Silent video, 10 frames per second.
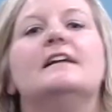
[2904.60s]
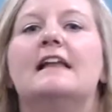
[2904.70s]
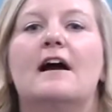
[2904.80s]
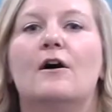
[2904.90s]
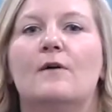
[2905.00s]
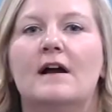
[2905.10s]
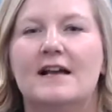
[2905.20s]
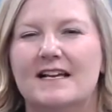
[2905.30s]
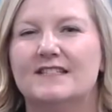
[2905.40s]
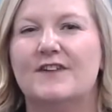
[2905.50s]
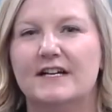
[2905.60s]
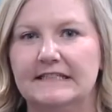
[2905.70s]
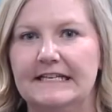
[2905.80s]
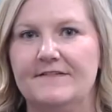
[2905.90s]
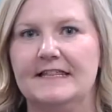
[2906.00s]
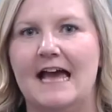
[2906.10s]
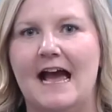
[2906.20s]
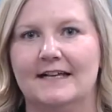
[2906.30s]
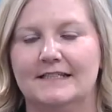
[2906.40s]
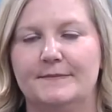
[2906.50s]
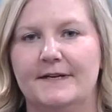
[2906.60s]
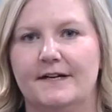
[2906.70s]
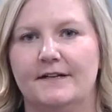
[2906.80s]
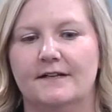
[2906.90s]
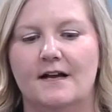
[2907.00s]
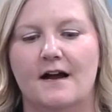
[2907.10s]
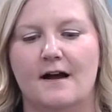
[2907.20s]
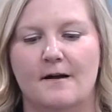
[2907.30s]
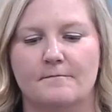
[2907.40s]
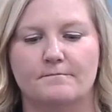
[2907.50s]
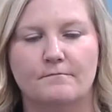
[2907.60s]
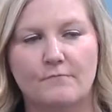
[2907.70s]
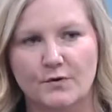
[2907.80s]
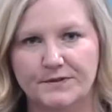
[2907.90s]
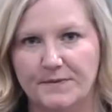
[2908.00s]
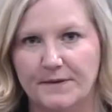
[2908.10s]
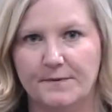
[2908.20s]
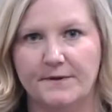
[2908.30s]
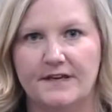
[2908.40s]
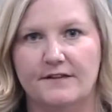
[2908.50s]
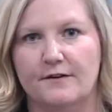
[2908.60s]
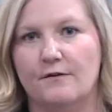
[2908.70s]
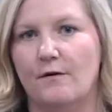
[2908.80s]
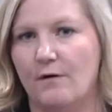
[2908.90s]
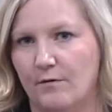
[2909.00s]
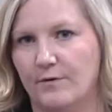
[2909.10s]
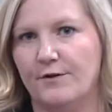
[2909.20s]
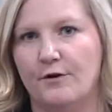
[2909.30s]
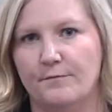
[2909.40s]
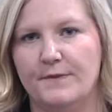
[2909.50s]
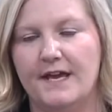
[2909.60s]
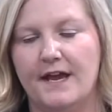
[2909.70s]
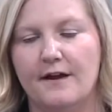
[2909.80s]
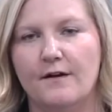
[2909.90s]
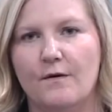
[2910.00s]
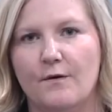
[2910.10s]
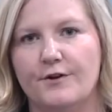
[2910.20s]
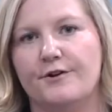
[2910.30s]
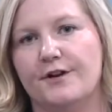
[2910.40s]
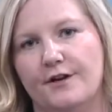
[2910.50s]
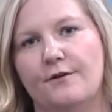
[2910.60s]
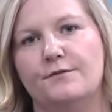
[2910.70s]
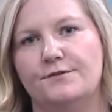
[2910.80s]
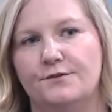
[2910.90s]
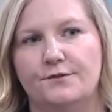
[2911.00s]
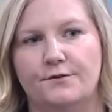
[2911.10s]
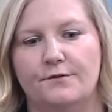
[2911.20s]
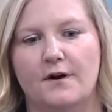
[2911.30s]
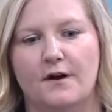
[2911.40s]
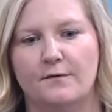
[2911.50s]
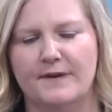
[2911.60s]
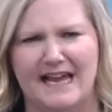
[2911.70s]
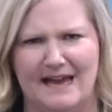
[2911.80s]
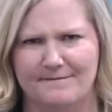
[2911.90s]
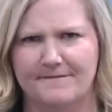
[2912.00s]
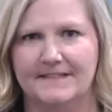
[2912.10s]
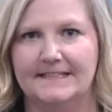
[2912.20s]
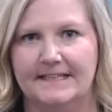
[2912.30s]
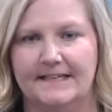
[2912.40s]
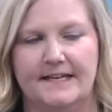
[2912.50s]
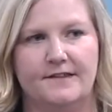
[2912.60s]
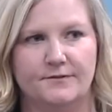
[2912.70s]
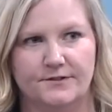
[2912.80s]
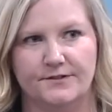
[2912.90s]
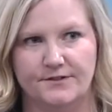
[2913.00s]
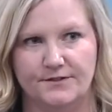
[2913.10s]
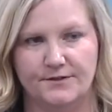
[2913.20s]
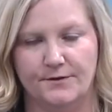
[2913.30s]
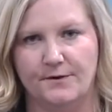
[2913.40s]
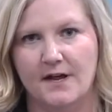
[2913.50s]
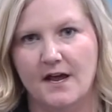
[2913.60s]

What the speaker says: Now, as far as leaving the hospital, most people either go home with home care, or you're going to go to a rehab facility. Those are the two